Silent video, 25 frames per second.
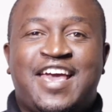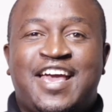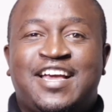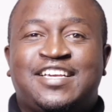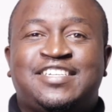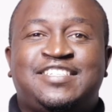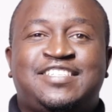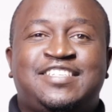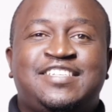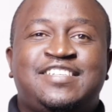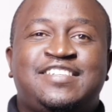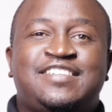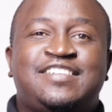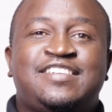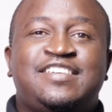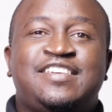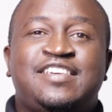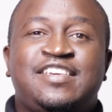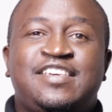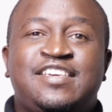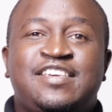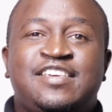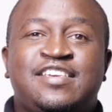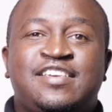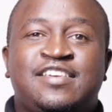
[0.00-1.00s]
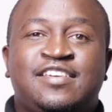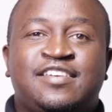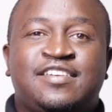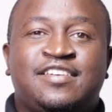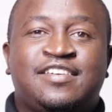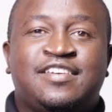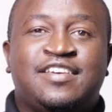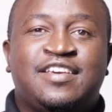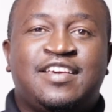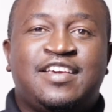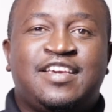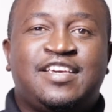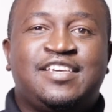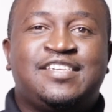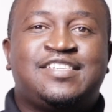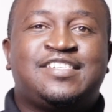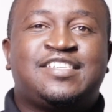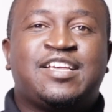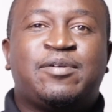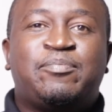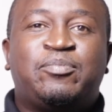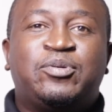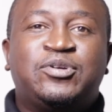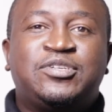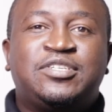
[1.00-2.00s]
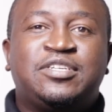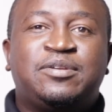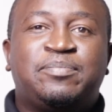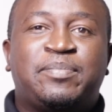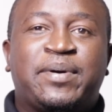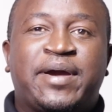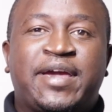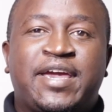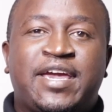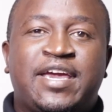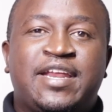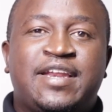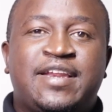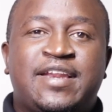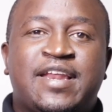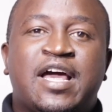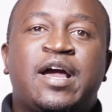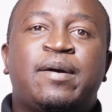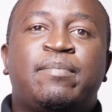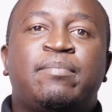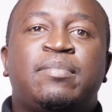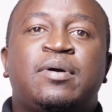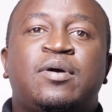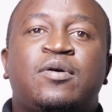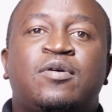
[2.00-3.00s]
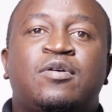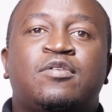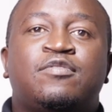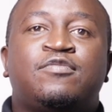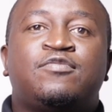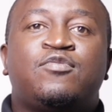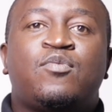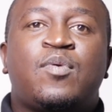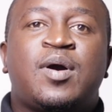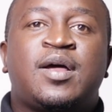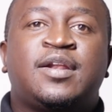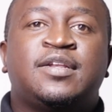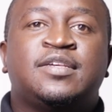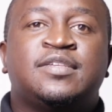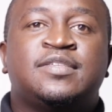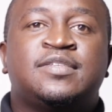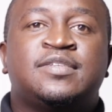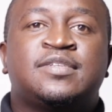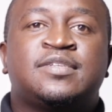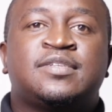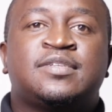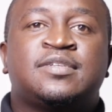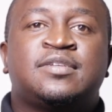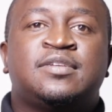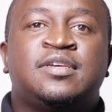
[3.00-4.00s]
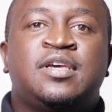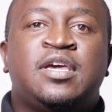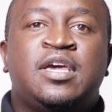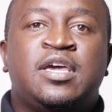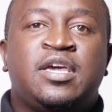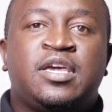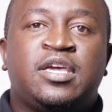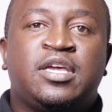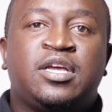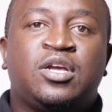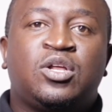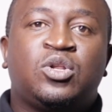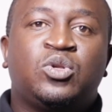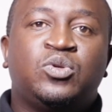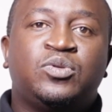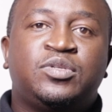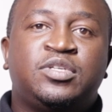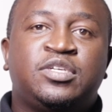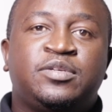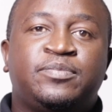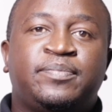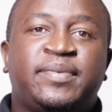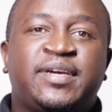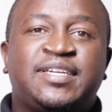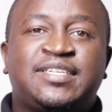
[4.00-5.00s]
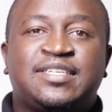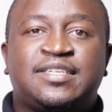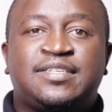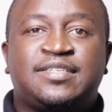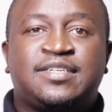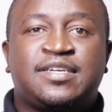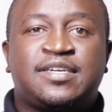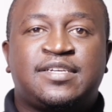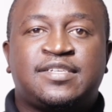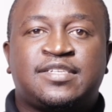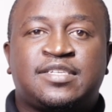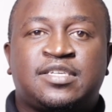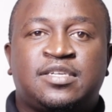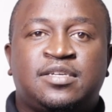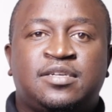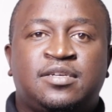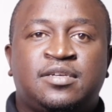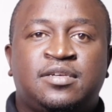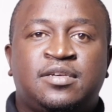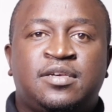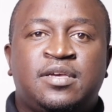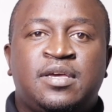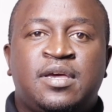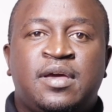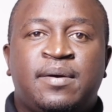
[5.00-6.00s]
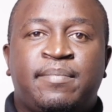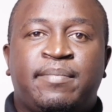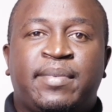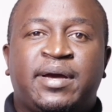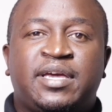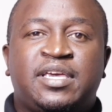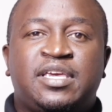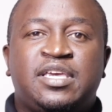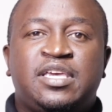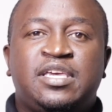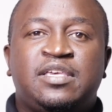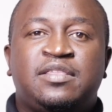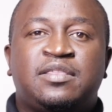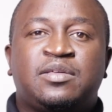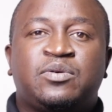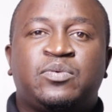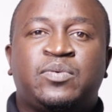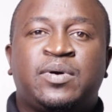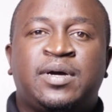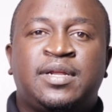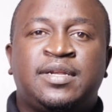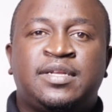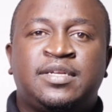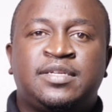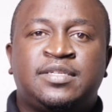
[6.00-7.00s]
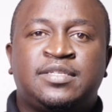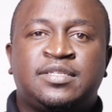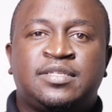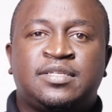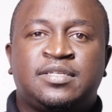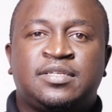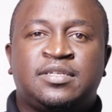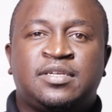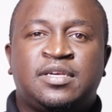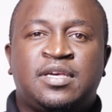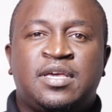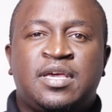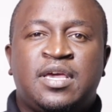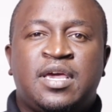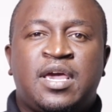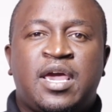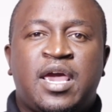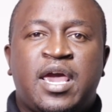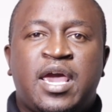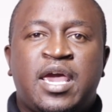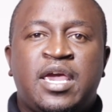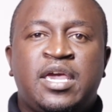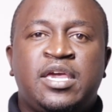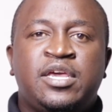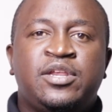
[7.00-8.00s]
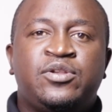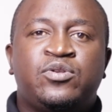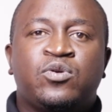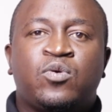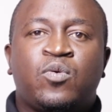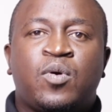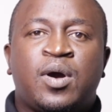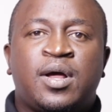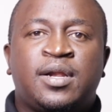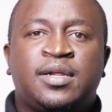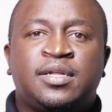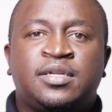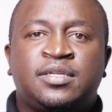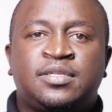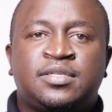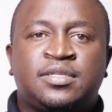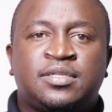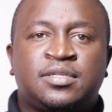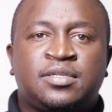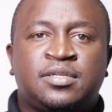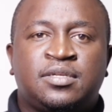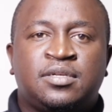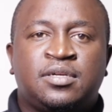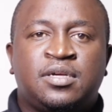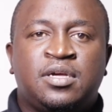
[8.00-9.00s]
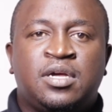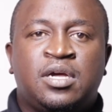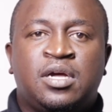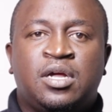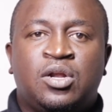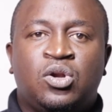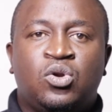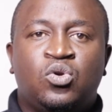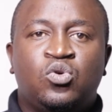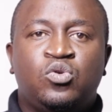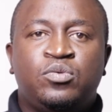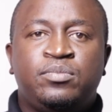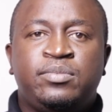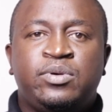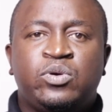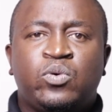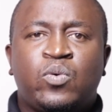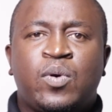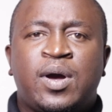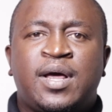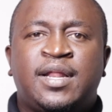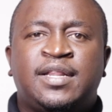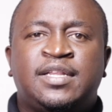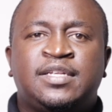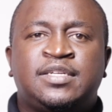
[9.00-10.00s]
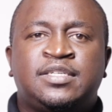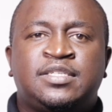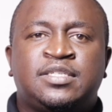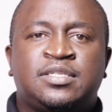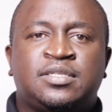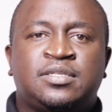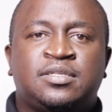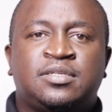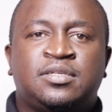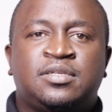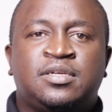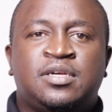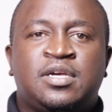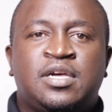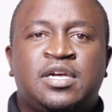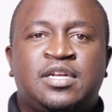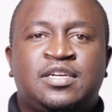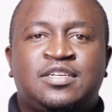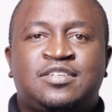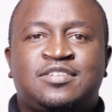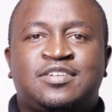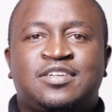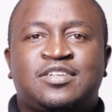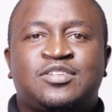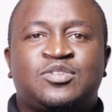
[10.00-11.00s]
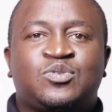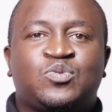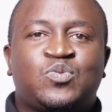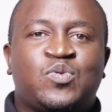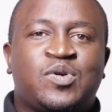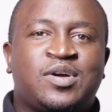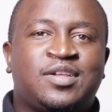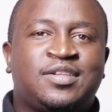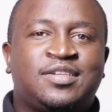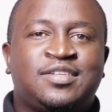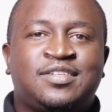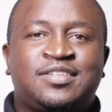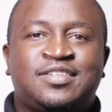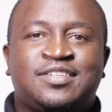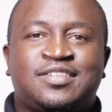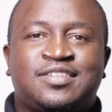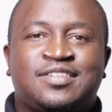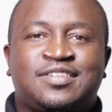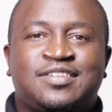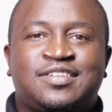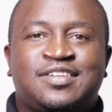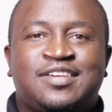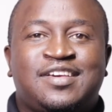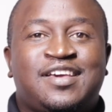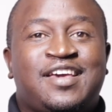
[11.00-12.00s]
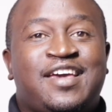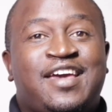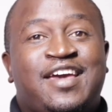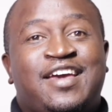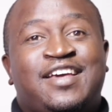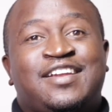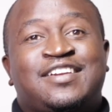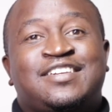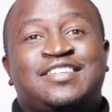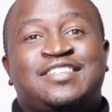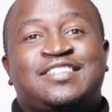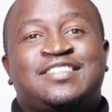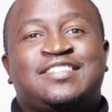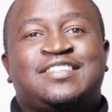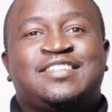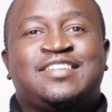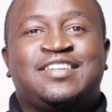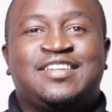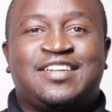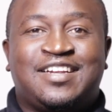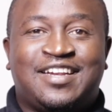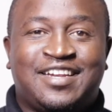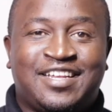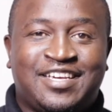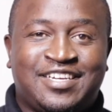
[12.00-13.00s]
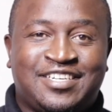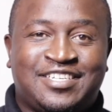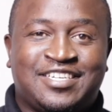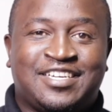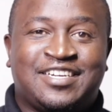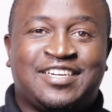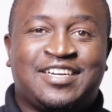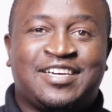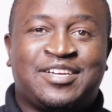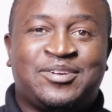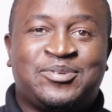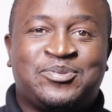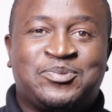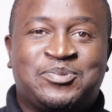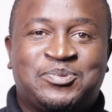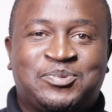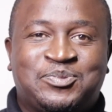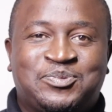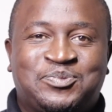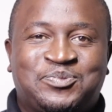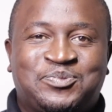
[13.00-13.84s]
X D C E is supported by a number of wallets, including MetaMask, My Ether wallet, Aido wallet, Lumi wallet, Trust wallet, and Ledger Nano.